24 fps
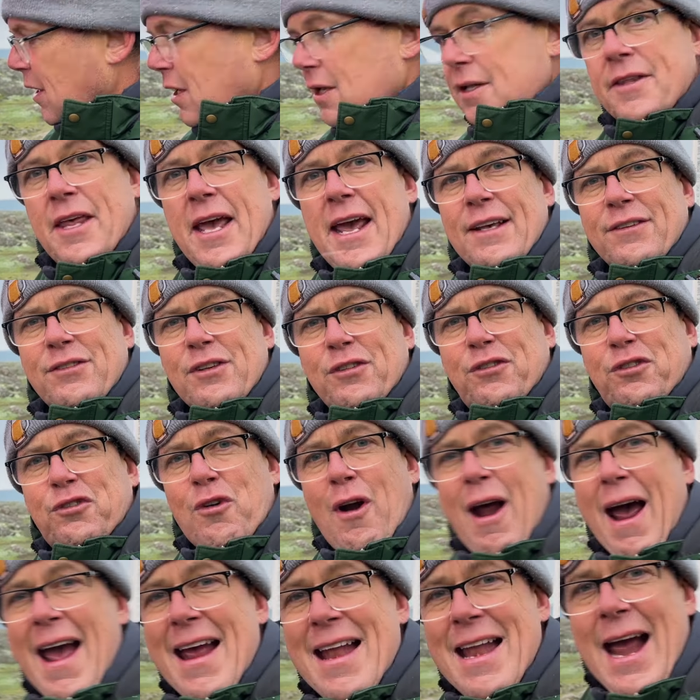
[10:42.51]
There's
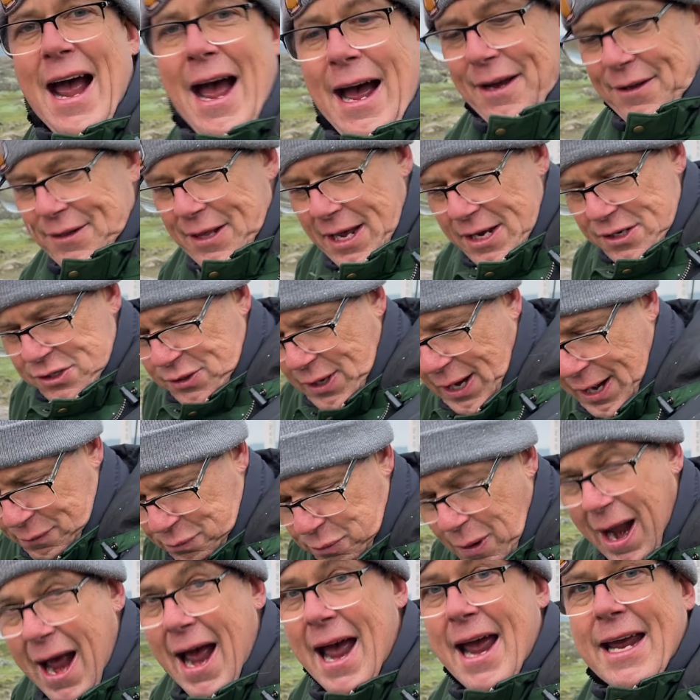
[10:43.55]
Australia. There's
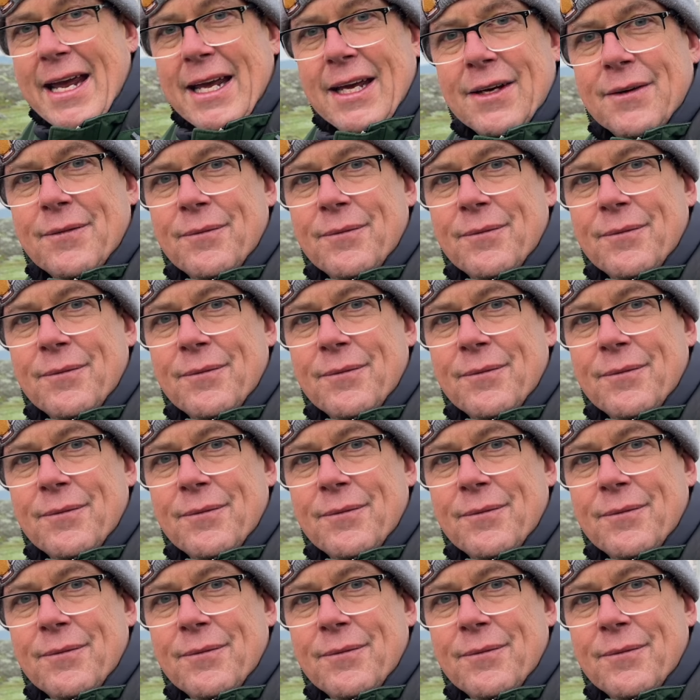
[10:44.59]
Ray.